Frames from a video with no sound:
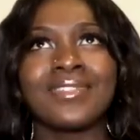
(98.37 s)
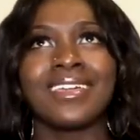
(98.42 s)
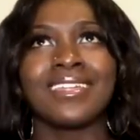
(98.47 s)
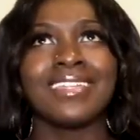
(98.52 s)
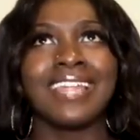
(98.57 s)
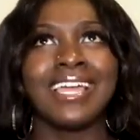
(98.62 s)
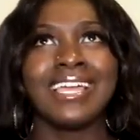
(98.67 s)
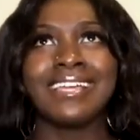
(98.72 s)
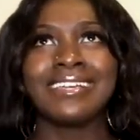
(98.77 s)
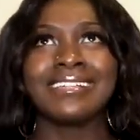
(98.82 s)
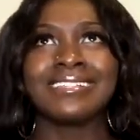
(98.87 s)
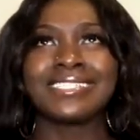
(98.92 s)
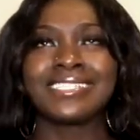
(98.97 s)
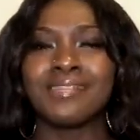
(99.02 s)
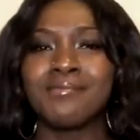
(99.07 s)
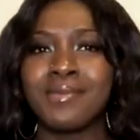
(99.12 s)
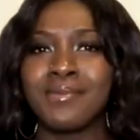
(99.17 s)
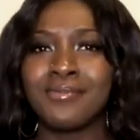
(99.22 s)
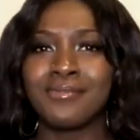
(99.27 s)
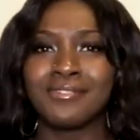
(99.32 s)
Like
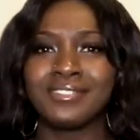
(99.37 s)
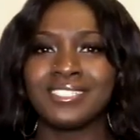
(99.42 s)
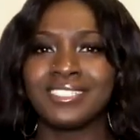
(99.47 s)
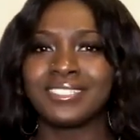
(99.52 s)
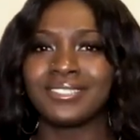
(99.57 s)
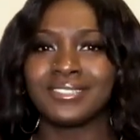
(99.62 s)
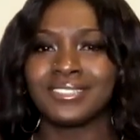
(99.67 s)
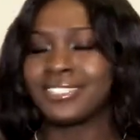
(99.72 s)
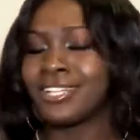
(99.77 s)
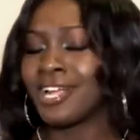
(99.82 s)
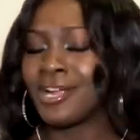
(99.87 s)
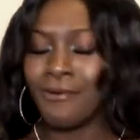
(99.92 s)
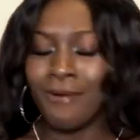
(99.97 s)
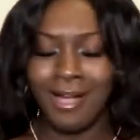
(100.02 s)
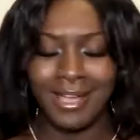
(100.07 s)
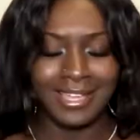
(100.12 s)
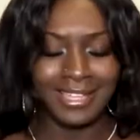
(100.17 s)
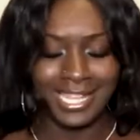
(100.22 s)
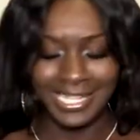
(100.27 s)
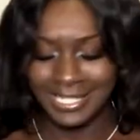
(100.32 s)
some people just started
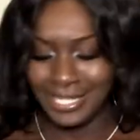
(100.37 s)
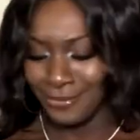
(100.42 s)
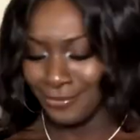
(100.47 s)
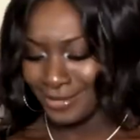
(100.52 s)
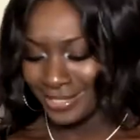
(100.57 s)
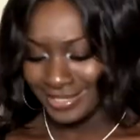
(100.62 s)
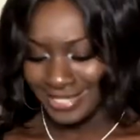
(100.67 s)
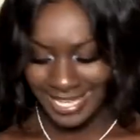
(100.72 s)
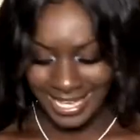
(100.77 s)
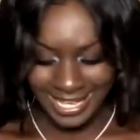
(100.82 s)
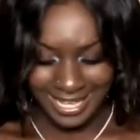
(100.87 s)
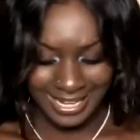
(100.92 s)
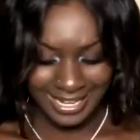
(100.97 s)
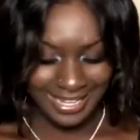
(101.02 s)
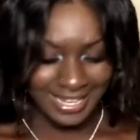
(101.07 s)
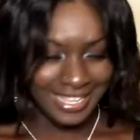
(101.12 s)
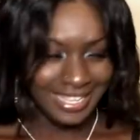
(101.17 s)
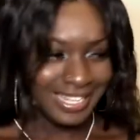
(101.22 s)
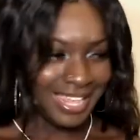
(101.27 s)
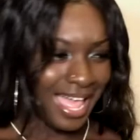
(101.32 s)
walking like they were dead.